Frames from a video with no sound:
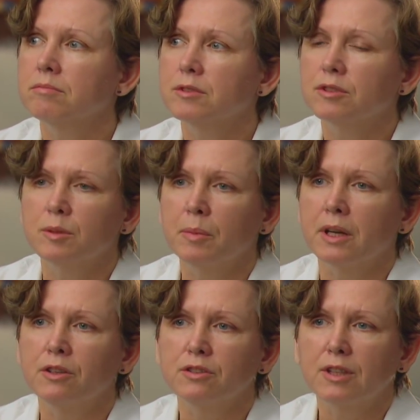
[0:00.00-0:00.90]

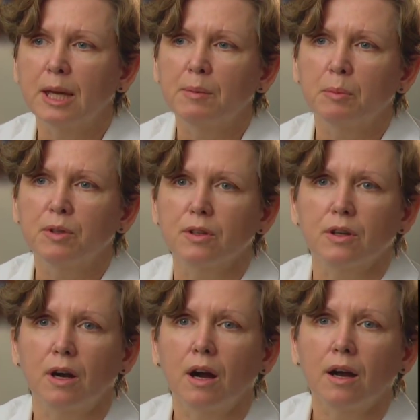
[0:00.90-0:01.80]
somebody just came up to the
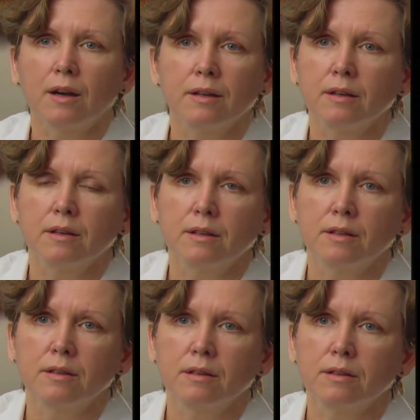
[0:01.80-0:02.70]
car
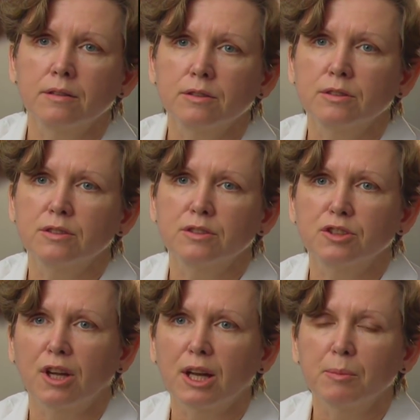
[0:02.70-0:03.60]
and
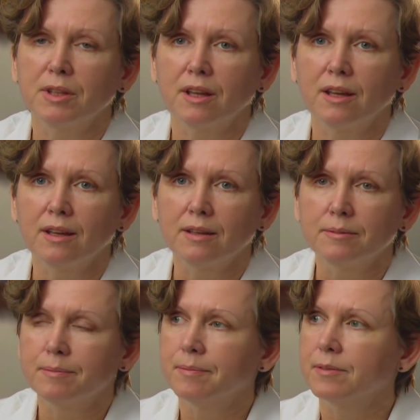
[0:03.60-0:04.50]
shot him in the head,
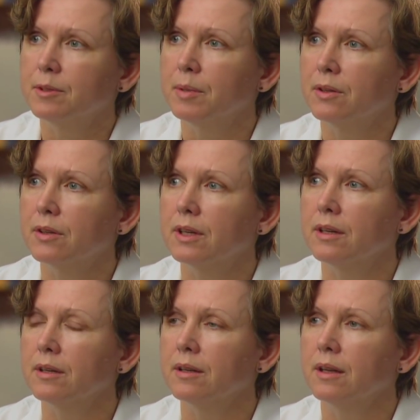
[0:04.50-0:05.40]
some other kid.